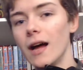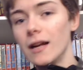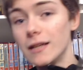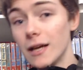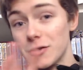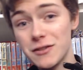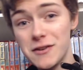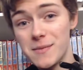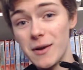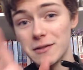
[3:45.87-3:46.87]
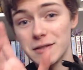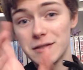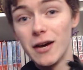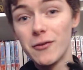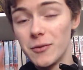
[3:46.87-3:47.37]
Another series about
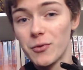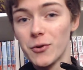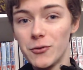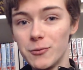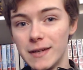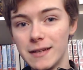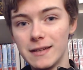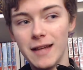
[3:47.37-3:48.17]
self-improvement